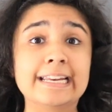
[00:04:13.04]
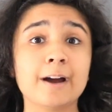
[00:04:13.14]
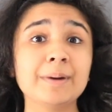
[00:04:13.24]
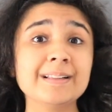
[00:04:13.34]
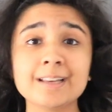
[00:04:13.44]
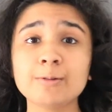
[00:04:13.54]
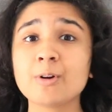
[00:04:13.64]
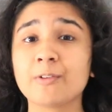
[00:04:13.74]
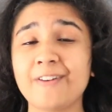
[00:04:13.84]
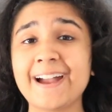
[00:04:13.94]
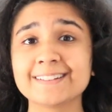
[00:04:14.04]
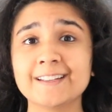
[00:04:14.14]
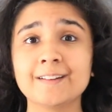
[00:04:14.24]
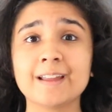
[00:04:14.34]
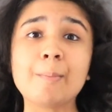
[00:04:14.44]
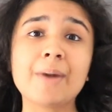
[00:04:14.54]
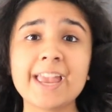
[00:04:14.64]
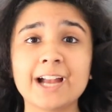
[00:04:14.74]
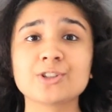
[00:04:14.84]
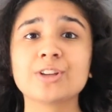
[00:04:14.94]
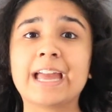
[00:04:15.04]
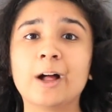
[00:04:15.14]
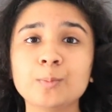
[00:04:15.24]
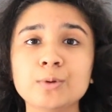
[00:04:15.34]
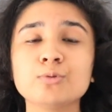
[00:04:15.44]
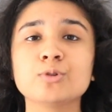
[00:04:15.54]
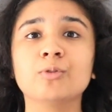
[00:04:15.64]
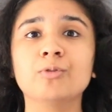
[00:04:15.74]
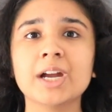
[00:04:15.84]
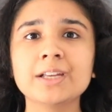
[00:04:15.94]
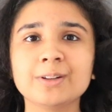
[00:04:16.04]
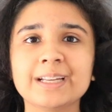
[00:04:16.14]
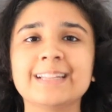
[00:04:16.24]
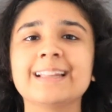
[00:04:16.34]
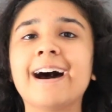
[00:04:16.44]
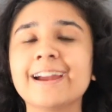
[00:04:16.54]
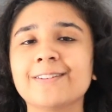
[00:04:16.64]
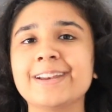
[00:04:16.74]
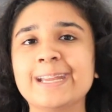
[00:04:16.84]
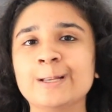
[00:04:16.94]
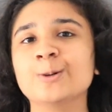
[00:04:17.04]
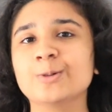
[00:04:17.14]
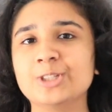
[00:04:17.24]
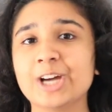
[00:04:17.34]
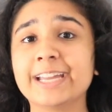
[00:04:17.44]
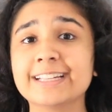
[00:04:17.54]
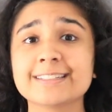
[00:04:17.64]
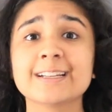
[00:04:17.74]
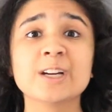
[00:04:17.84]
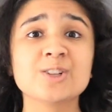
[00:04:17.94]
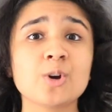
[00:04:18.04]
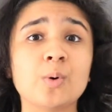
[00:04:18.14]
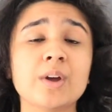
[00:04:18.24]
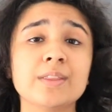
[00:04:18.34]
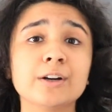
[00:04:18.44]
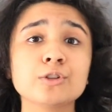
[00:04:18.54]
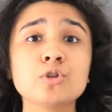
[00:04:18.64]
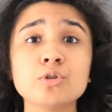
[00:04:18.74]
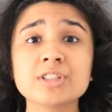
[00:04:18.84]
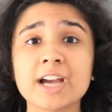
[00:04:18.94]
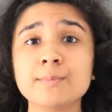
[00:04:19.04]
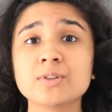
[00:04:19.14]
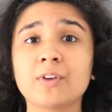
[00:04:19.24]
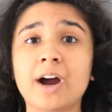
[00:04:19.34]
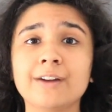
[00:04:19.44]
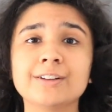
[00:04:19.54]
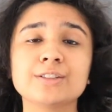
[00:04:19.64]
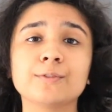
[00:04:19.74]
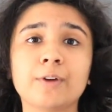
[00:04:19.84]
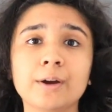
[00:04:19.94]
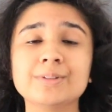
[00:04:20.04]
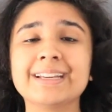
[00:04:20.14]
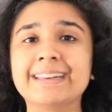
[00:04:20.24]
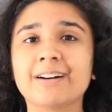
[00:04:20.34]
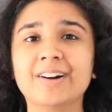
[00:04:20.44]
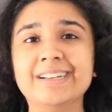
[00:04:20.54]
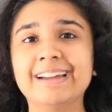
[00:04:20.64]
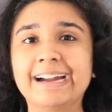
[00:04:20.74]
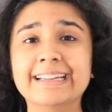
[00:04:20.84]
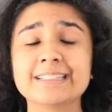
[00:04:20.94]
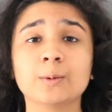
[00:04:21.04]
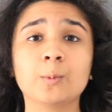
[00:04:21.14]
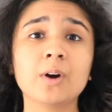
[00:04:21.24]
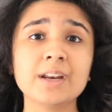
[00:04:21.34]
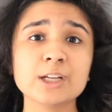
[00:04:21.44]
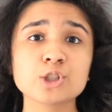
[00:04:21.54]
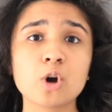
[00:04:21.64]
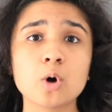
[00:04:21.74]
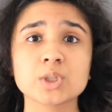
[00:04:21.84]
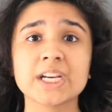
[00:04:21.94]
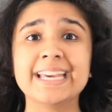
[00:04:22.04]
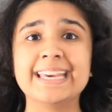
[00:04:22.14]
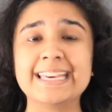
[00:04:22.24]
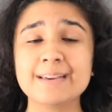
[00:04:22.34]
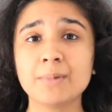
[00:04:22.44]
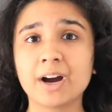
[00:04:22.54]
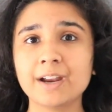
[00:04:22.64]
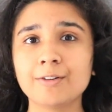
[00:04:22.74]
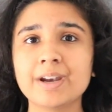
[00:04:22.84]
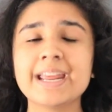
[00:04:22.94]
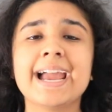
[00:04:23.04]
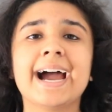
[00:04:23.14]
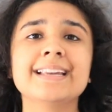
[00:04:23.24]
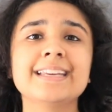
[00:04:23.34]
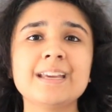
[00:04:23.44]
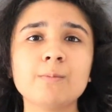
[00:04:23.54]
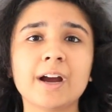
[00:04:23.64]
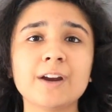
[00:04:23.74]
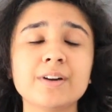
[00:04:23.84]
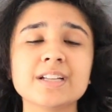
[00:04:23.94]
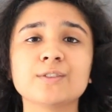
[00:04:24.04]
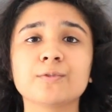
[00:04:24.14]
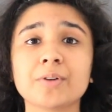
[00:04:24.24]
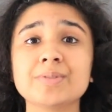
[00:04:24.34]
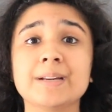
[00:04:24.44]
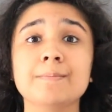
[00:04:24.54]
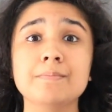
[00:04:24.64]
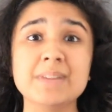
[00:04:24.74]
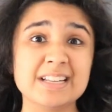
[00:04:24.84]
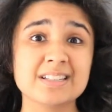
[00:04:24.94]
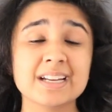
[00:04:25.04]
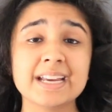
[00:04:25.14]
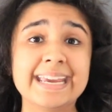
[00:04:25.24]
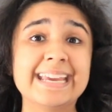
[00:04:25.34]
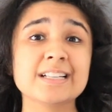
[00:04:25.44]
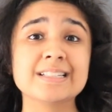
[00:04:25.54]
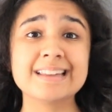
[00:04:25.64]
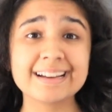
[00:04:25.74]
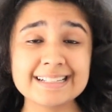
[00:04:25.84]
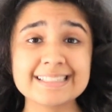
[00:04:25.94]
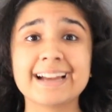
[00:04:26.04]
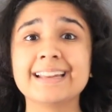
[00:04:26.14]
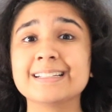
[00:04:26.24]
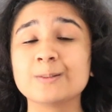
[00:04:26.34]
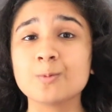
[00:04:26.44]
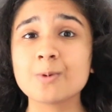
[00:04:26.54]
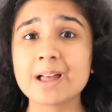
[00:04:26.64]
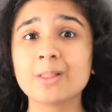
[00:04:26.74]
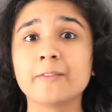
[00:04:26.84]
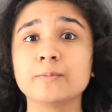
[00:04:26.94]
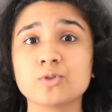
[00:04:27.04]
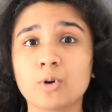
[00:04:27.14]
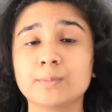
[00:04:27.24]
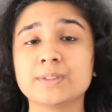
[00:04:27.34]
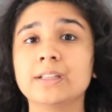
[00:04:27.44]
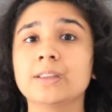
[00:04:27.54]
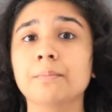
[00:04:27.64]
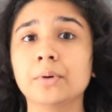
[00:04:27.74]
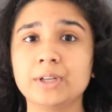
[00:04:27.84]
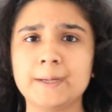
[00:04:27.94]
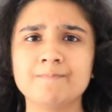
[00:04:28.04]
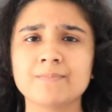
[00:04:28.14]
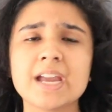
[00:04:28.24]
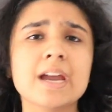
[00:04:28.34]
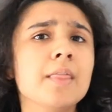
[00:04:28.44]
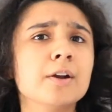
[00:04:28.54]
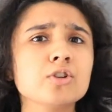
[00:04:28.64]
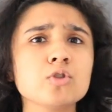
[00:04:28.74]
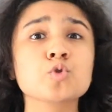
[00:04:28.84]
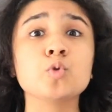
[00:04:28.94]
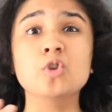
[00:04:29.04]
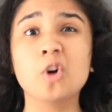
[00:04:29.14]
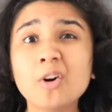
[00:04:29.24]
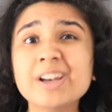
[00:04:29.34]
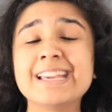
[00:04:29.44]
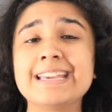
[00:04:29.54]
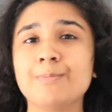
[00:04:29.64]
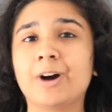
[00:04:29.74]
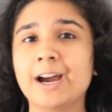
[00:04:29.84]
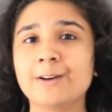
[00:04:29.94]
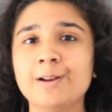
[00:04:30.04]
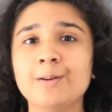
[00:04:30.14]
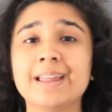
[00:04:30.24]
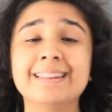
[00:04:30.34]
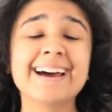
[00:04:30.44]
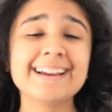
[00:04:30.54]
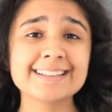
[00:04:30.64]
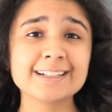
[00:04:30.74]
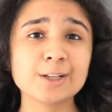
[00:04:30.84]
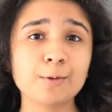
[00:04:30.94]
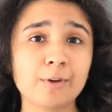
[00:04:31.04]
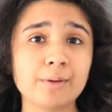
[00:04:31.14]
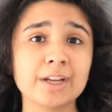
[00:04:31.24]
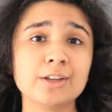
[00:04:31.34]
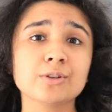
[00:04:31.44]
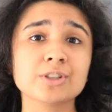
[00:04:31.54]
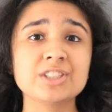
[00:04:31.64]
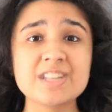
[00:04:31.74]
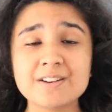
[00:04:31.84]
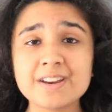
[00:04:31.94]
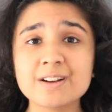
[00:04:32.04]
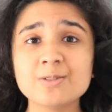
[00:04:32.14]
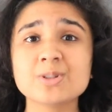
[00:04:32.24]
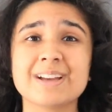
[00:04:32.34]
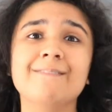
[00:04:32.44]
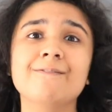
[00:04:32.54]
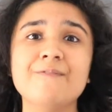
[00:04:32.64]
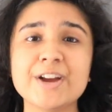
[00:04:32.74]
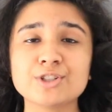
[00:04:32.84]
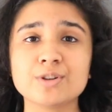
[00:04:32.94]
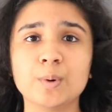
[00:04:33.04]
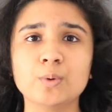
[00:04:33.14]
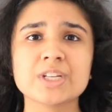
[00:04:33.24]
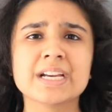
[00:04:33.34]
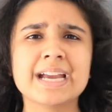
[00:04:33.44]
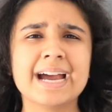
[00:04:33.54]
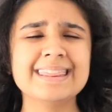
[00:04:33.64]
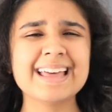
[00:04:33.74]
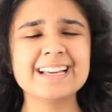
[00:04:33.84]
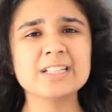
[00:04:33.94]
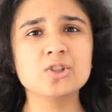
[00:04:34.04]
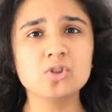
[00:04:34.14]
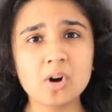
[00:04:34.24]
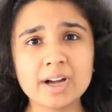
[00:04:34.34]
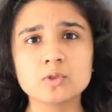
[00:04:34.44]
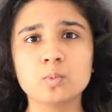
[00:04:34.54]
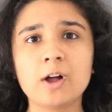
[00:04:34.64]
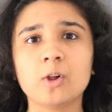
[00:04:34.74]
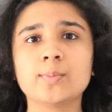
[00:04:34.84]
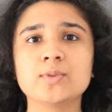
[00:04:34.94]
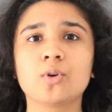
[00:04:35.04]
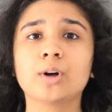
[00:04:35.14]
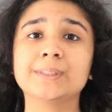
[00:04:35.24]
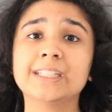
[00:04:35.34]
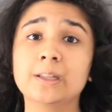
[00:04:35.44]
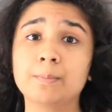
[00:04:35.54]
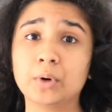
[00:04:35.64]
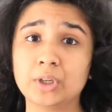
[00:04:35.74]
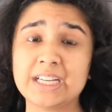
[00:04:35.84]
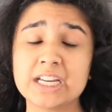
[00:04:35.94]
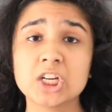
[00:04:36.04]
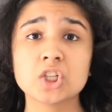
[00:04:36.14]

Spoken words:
Now, I'm going to tell you a fact here that might actually help you to regulate iron in your diet. So, there are two types of irons found in our diet. One is called heme iron, and heme iron is found in meat. It is nice and it is well absorbed in the body. There's also non-heme iron, and that is actually found in your cereals and vegetables, and that is not as well absorbed in the body.